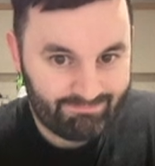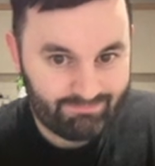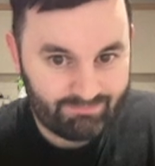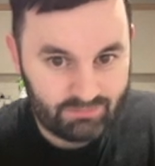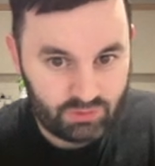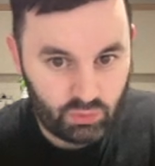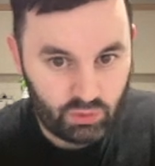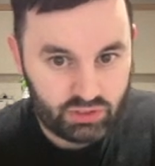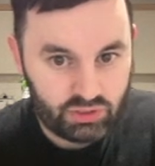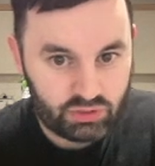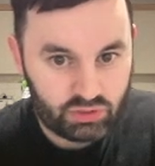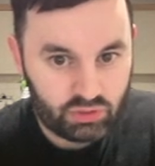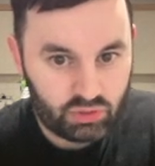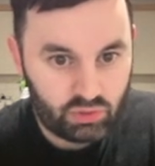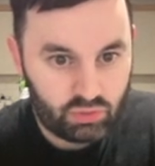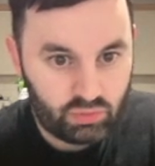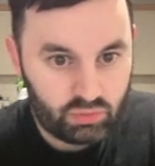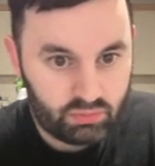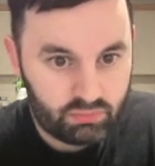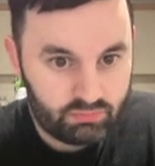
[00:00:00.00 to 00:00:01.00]
Do I just
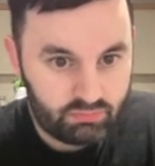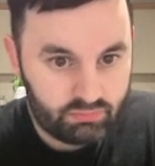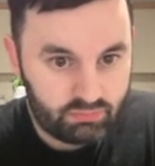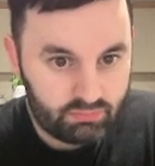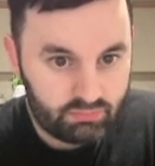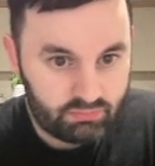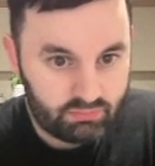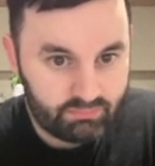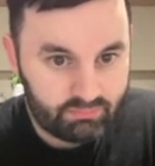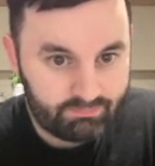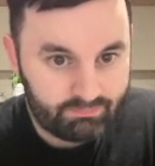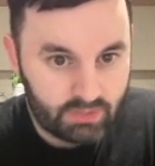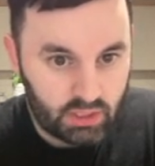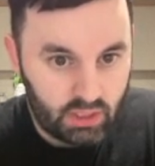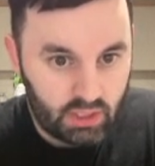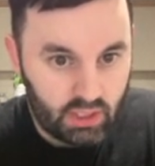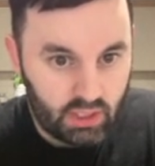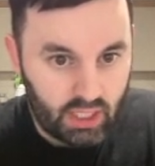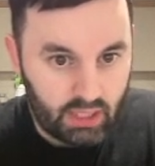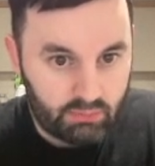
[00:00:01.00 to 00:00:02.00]
go?
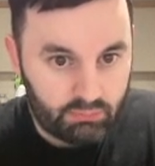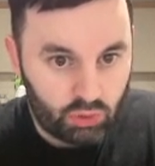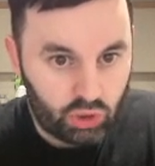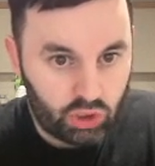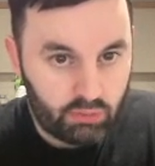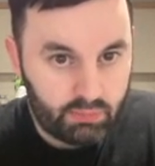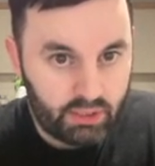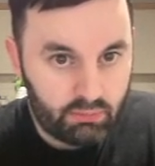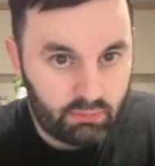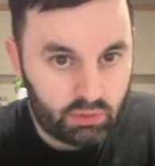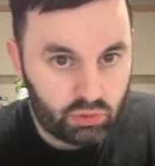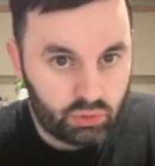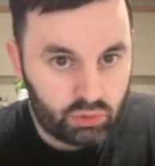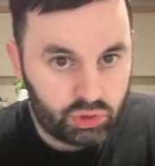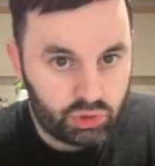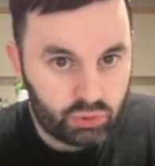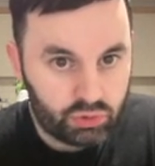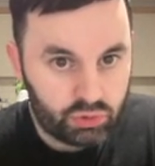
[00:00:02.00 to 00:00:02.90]
I'm not going to be able to go Sho